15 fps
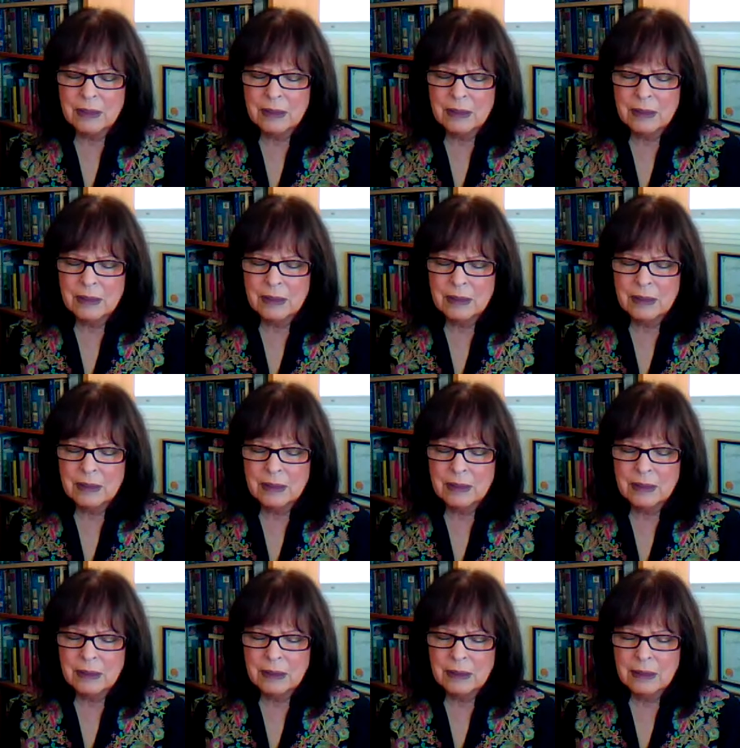
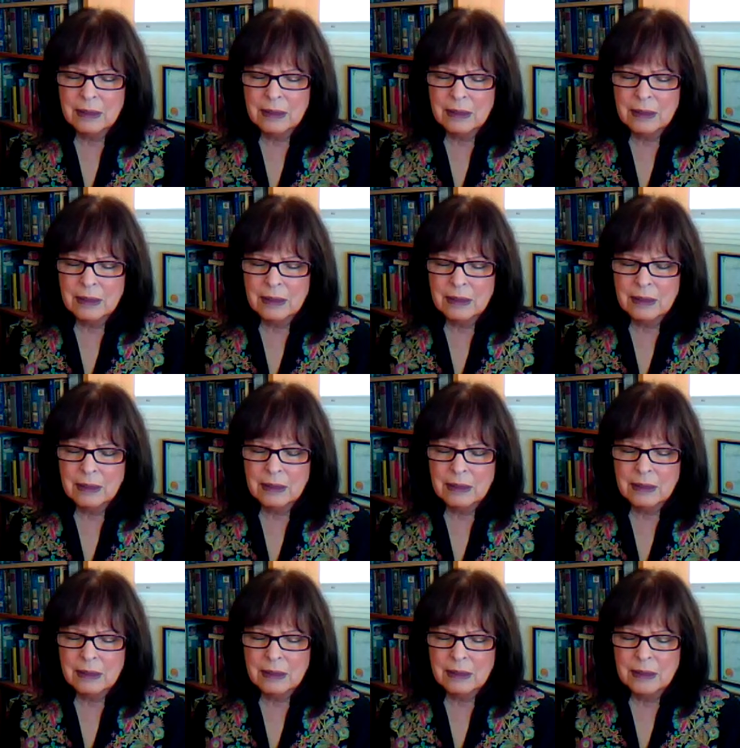
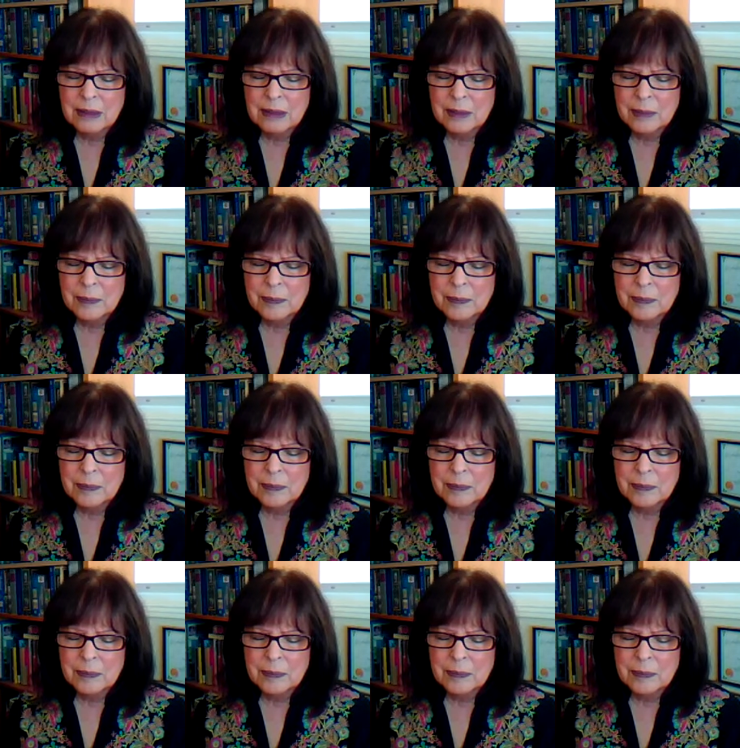Nothing is said.